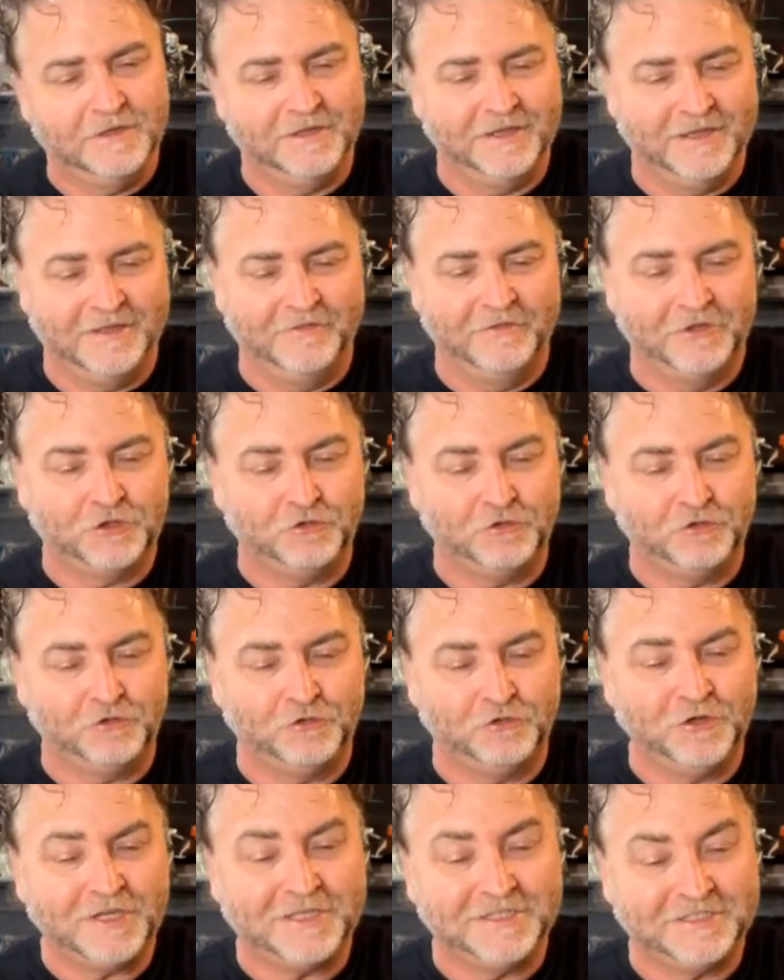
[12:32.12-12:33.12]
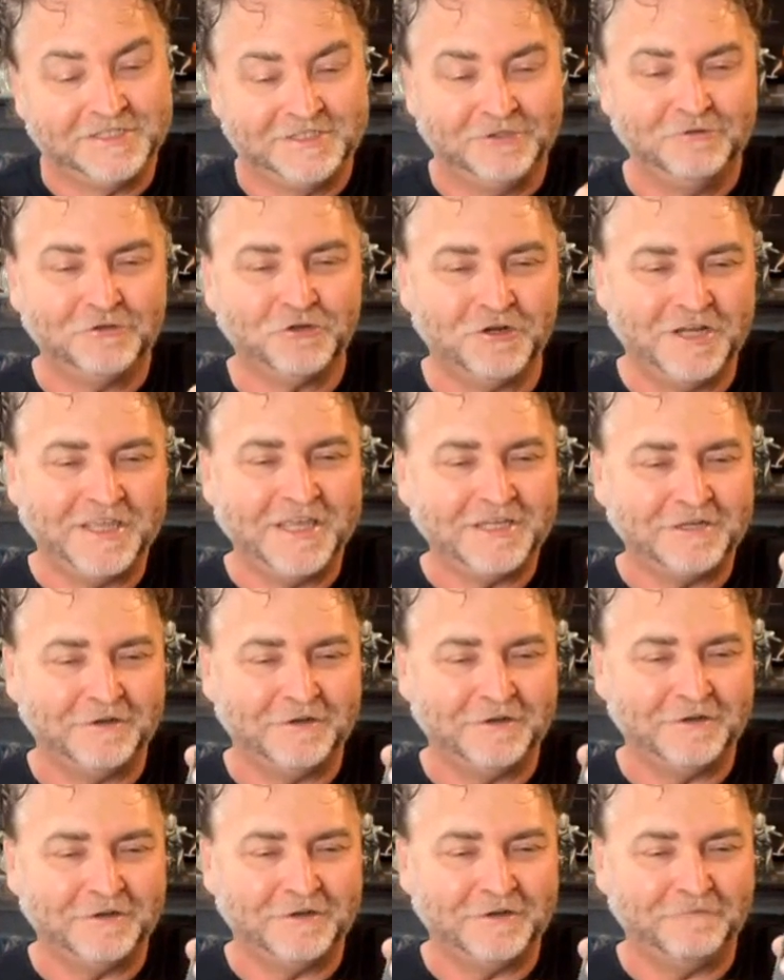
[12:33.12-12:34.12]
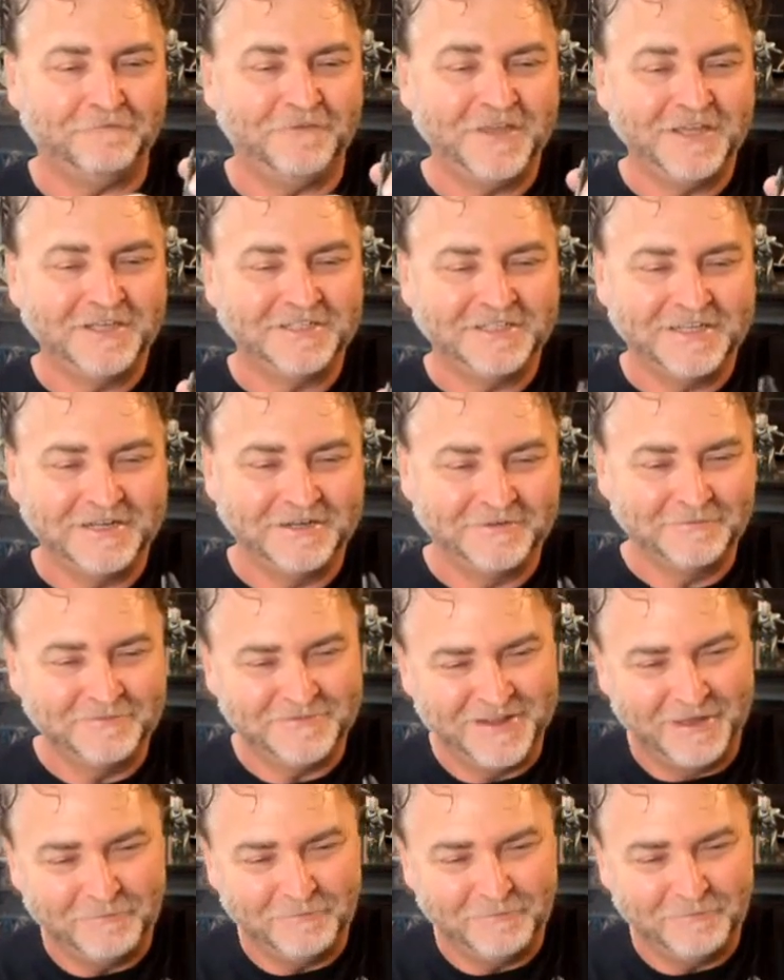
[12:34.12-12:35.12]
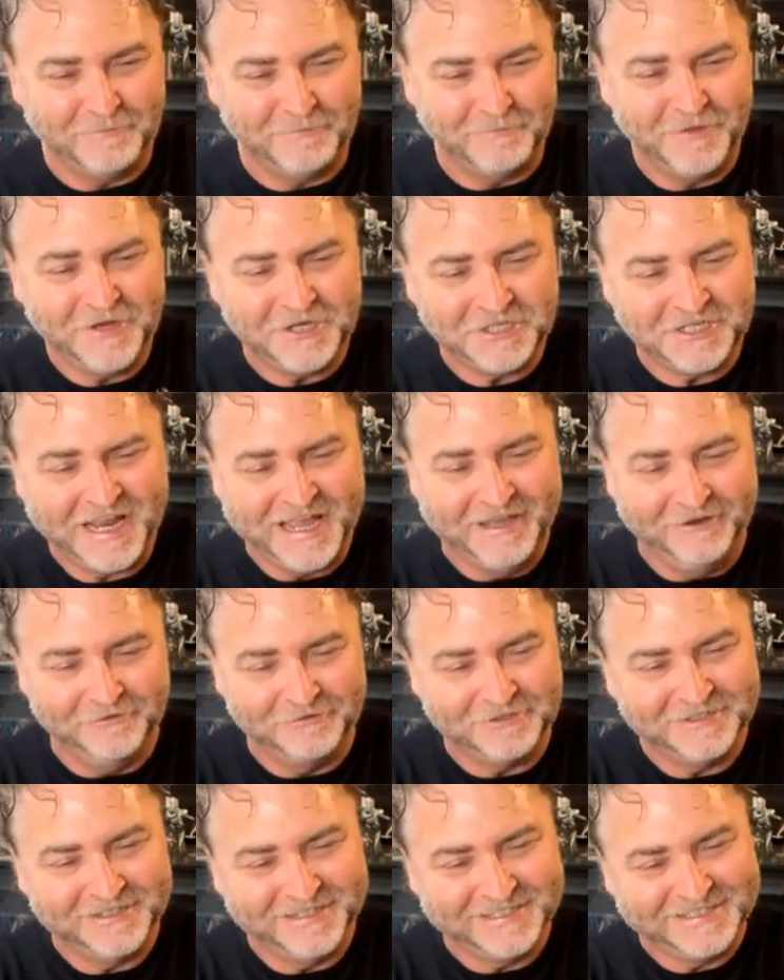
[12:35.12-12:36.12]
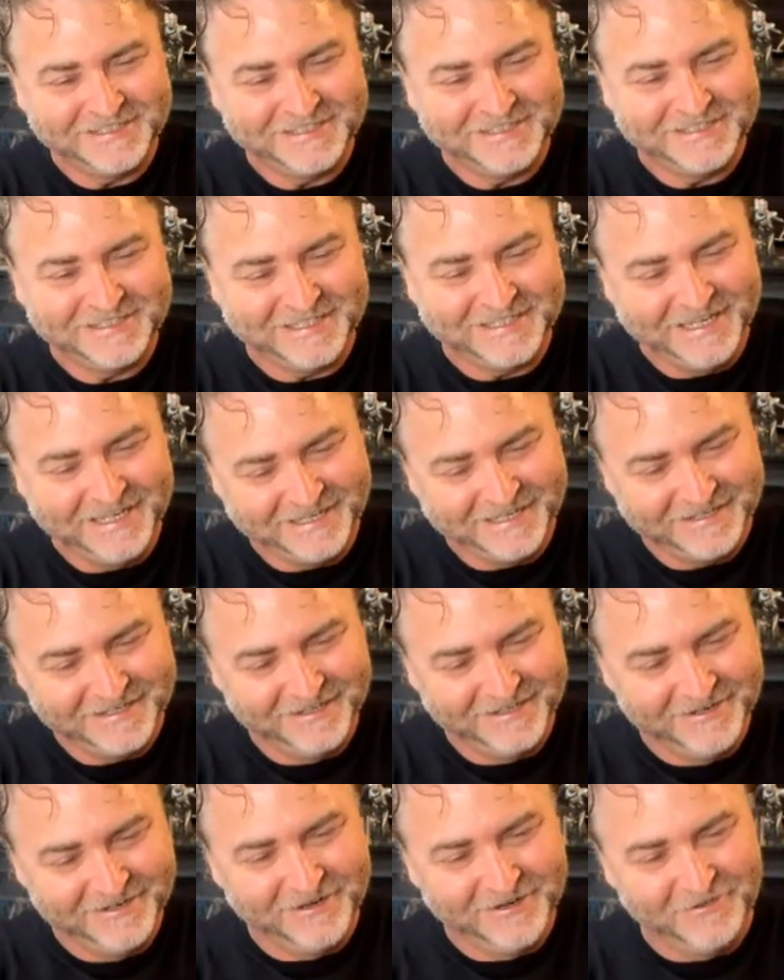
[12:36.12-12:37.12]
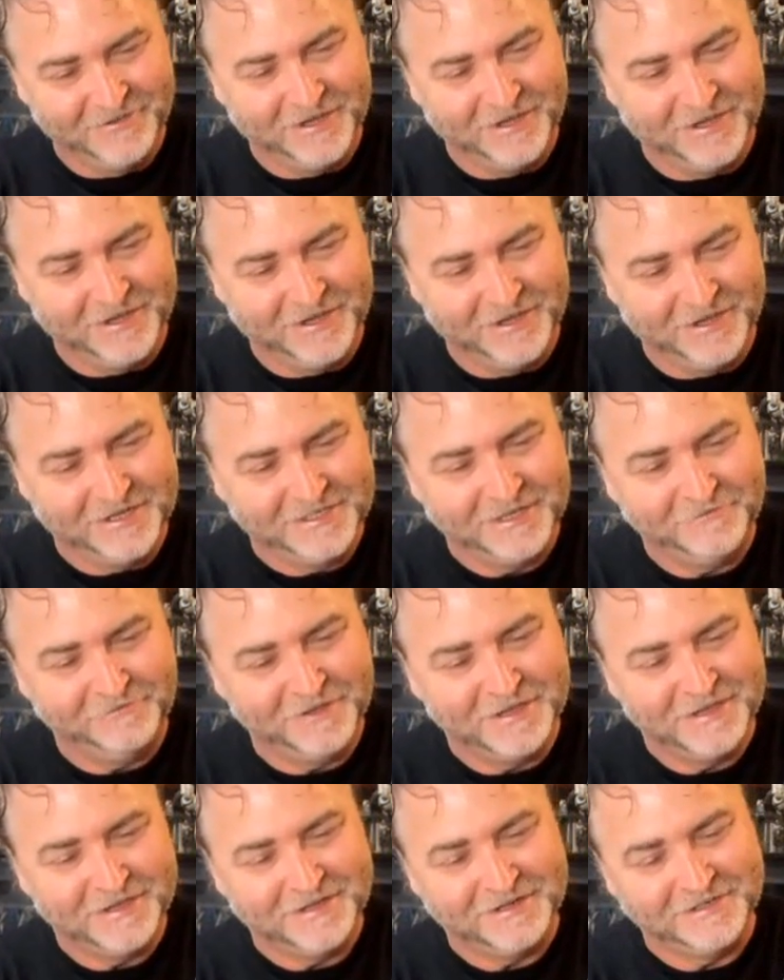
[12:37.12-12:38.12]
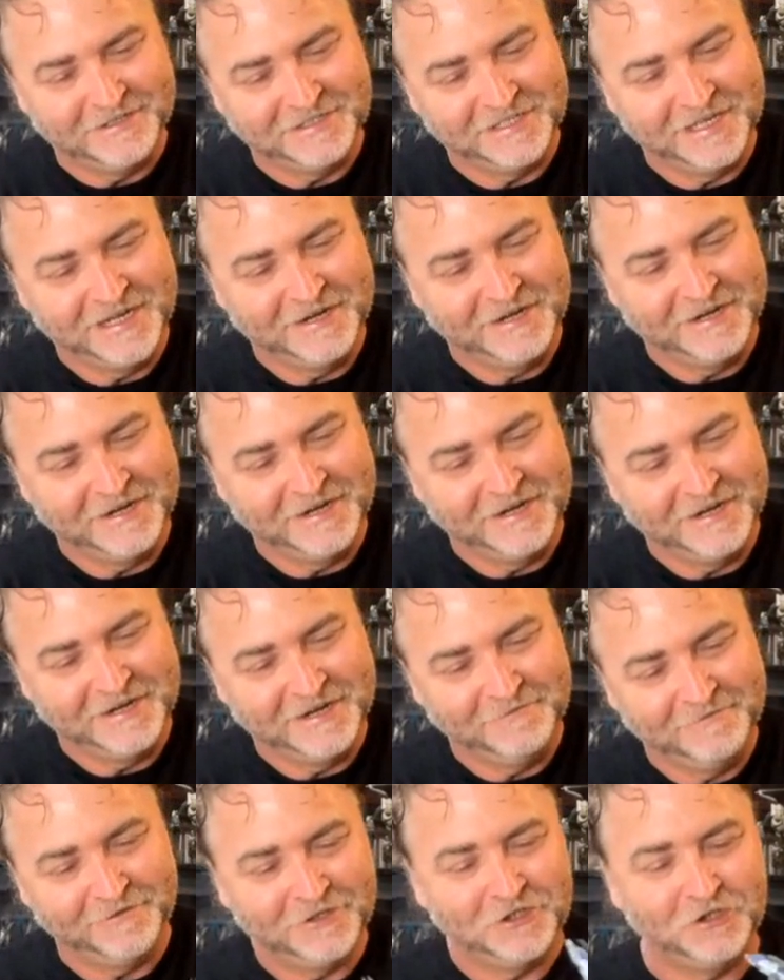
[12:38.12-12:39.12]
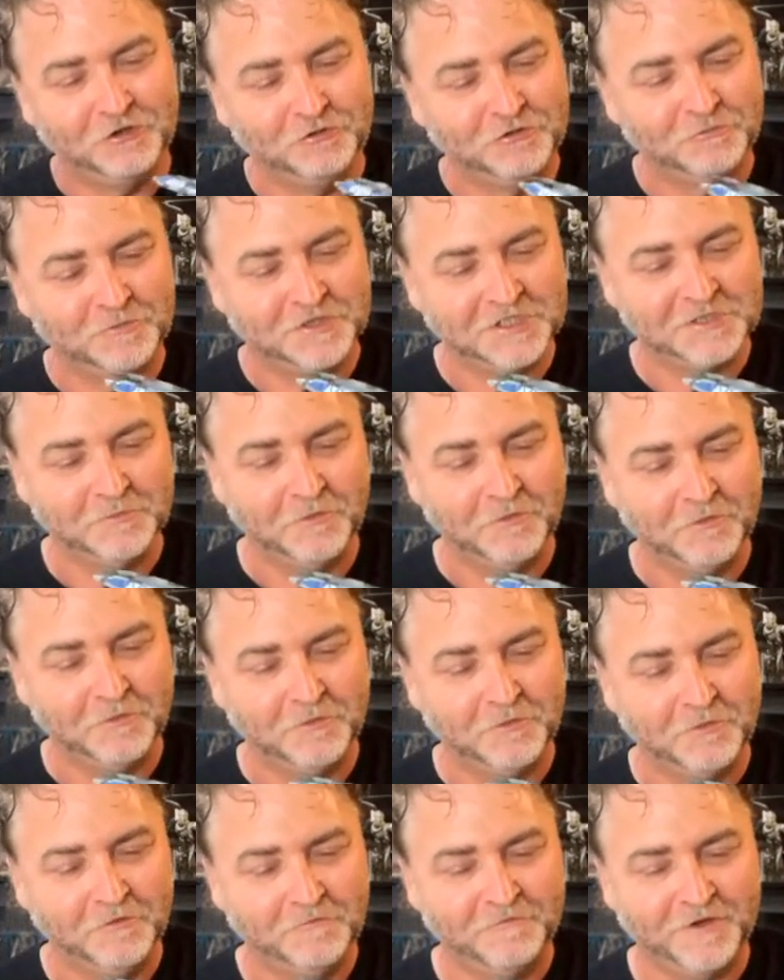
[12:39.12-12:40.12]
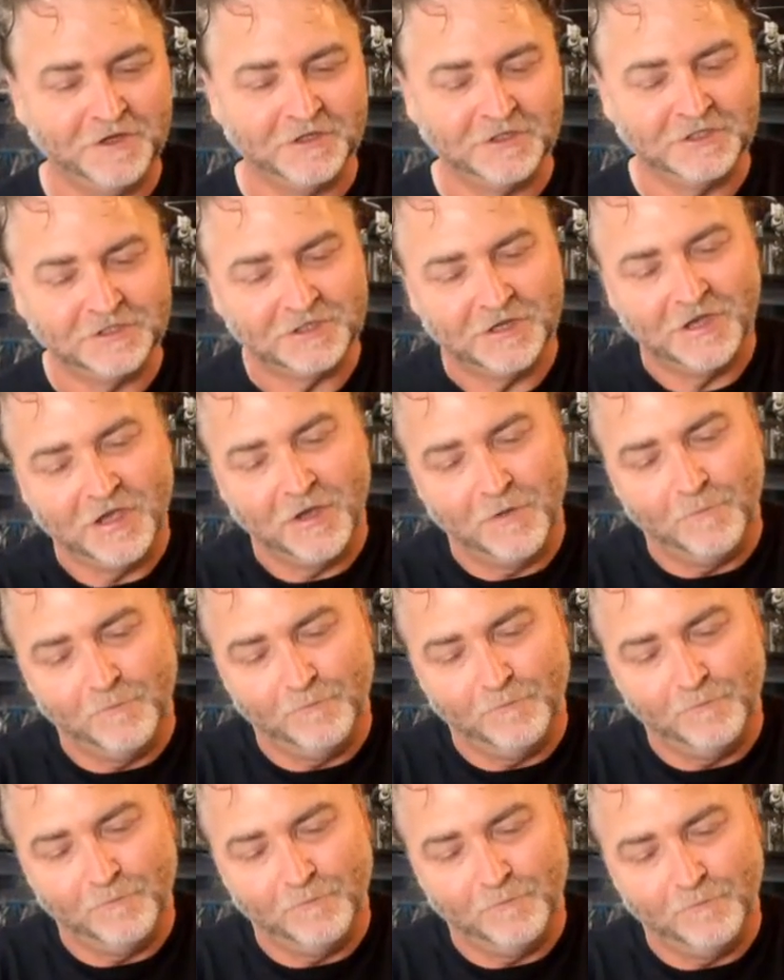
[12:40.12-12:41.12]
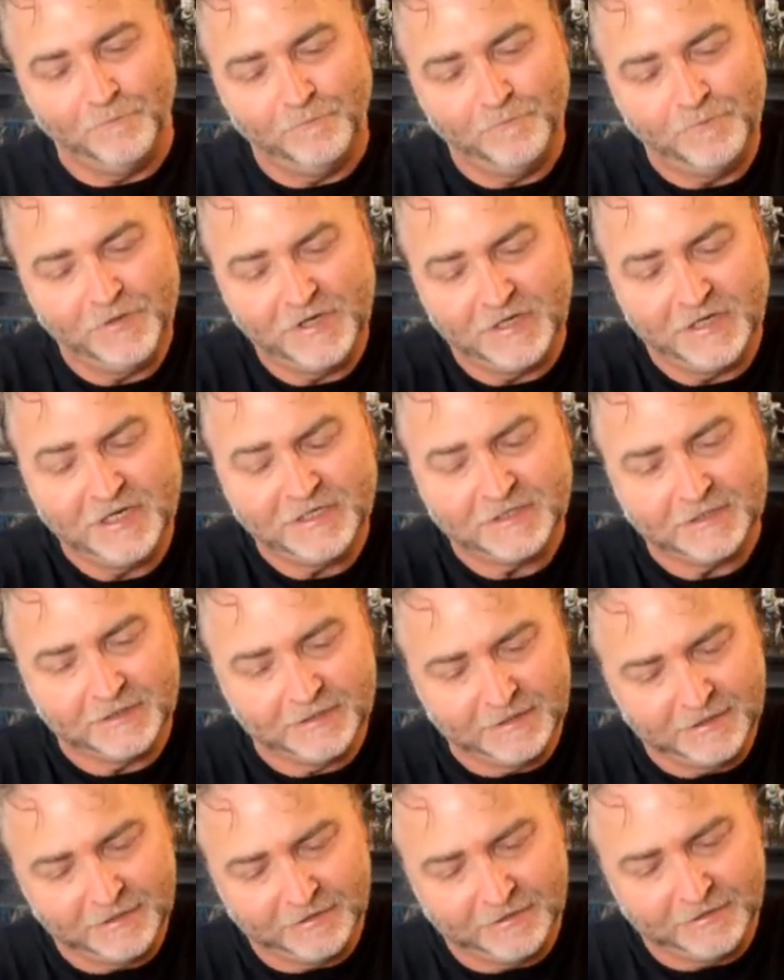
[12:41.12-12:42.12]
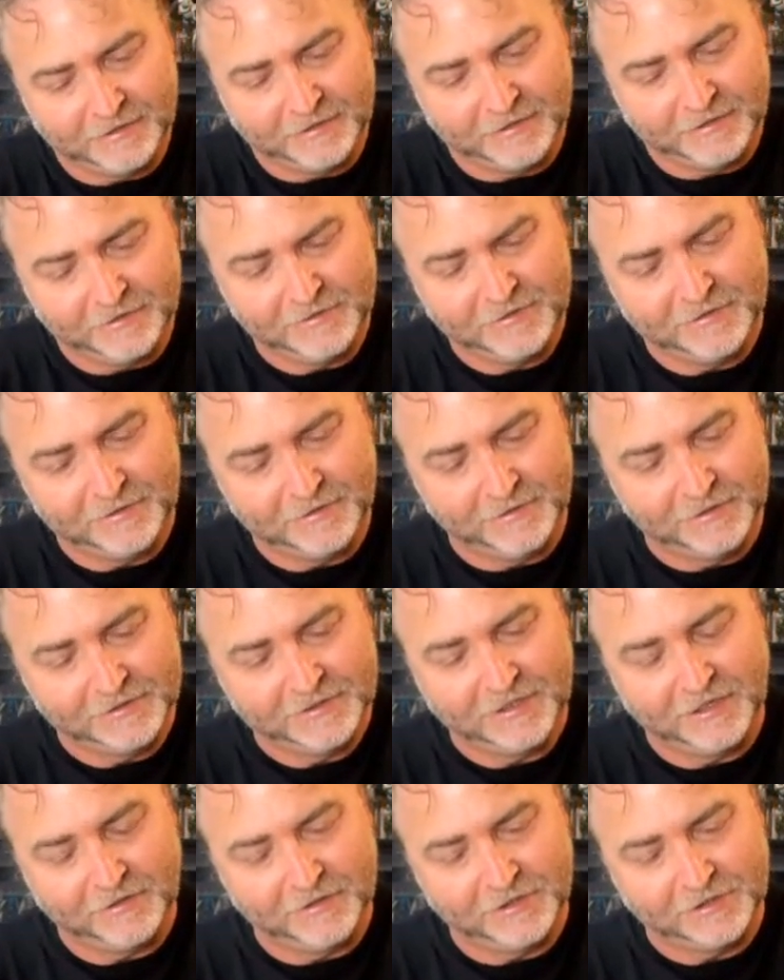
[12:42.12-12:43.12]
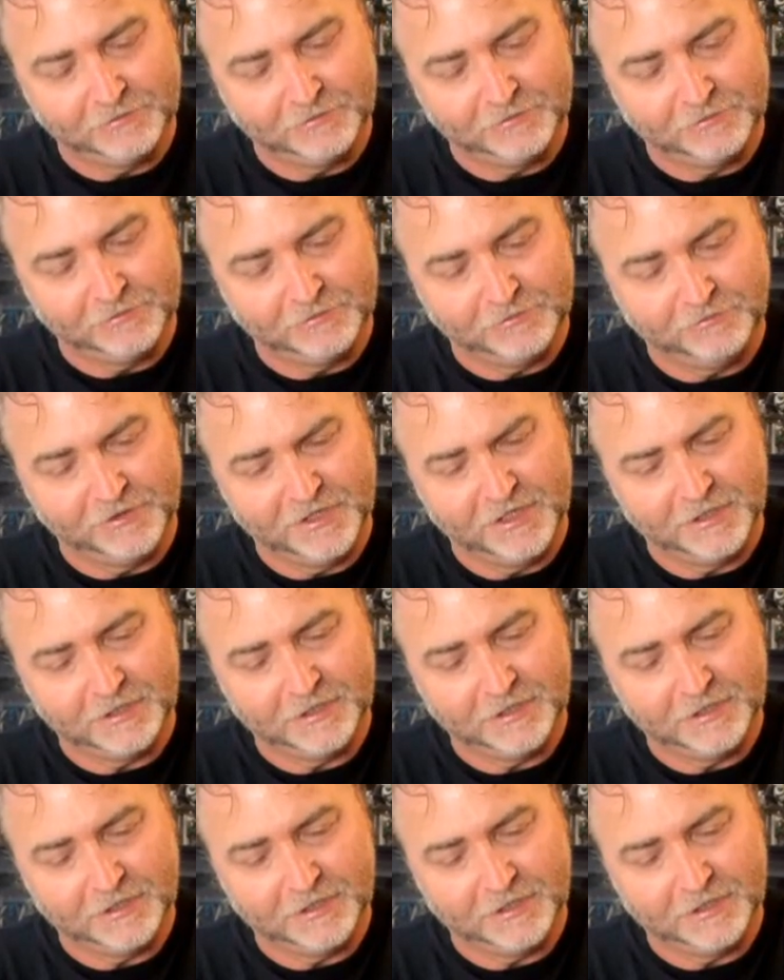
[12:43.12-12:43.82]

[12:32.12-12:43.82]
The trick is still trying to get your fingers in. I'm not a child. It's like, they're definitely designed for children with small fingers. But, hang on, let's get this right.